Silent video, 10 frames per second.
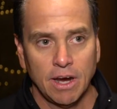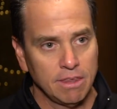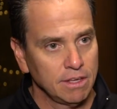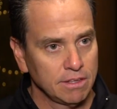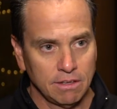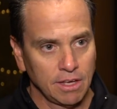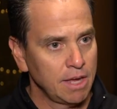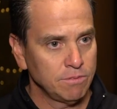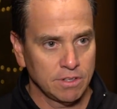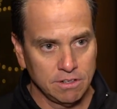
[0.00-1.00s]
I think that the
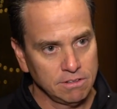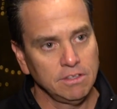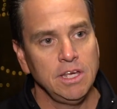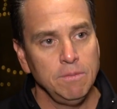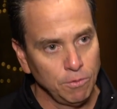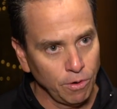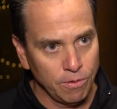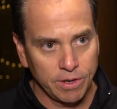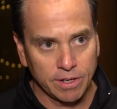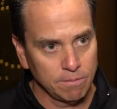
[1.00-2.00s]
game's going to just keep
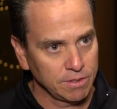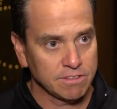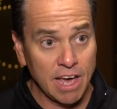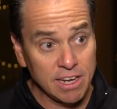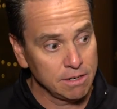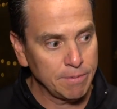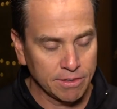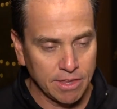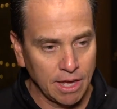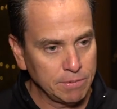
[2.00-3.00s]
growing, and I'm excited
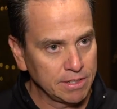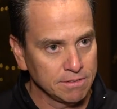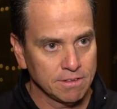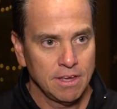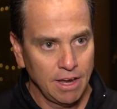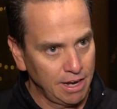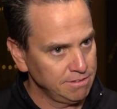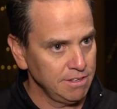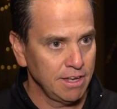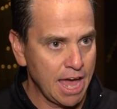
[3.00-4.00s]
about that because I
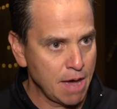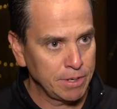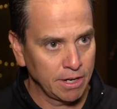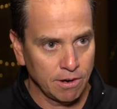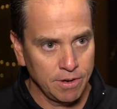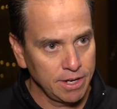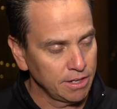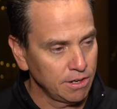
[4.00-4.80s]
see it happening already.